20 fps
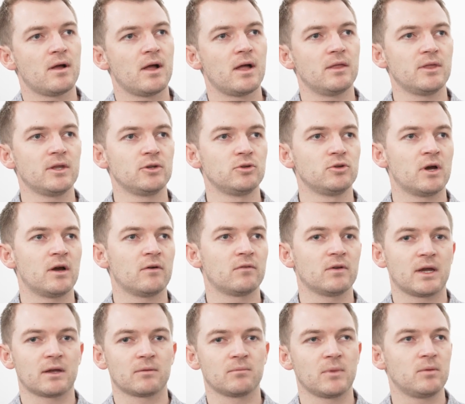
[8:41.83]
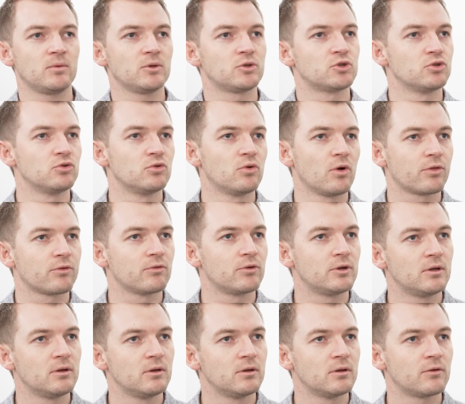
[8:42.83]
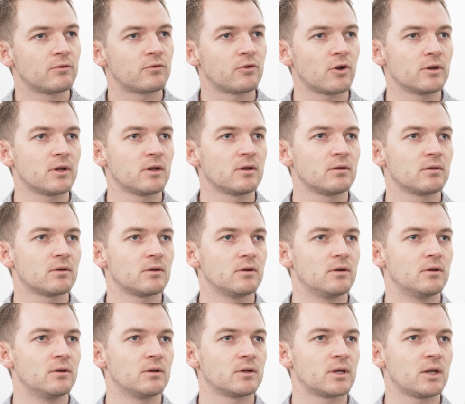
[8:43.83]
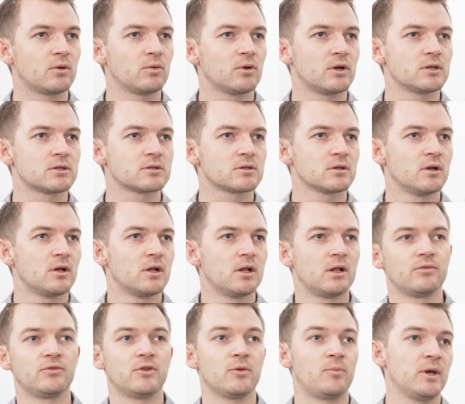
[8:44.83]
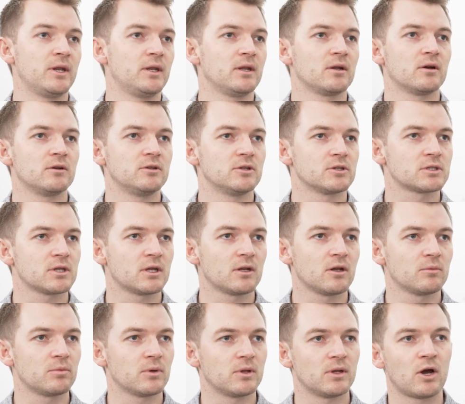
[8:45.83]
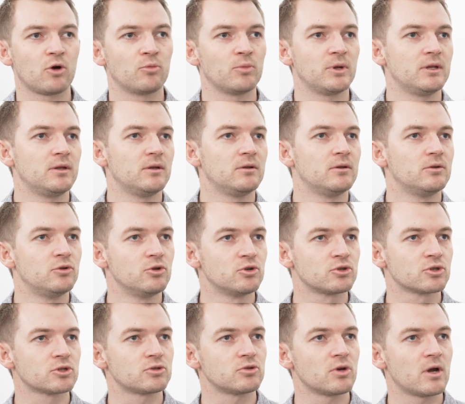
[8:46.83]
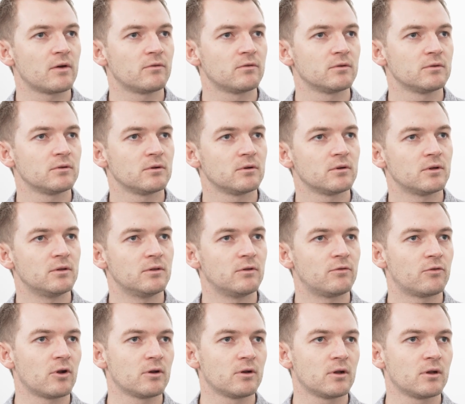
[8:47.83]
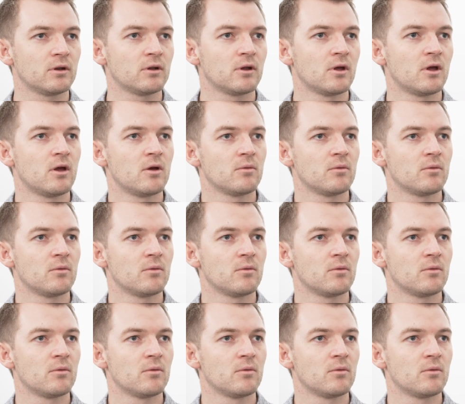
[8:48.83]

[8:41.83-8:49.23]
and then you have like maybe 2 or 3 front end gateways, depending on your setup and how many users you have in the front end.